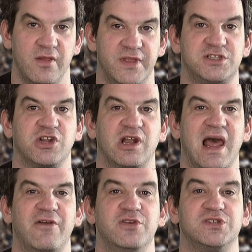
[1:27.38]
This should
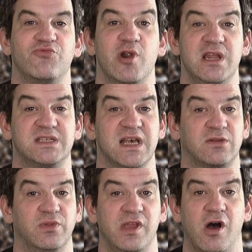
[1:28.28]
allow you to really
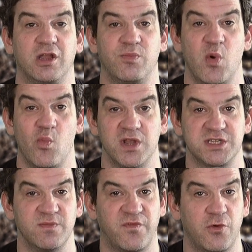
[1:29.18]
settle the argument
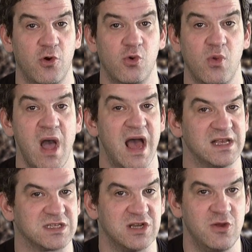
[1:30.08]
once and for all
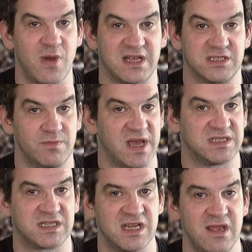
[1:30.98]
as to who has the
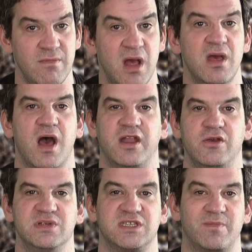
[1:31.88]
best team and
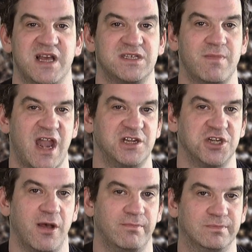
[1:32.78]
who is the better
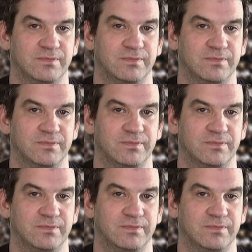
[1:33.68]
manager.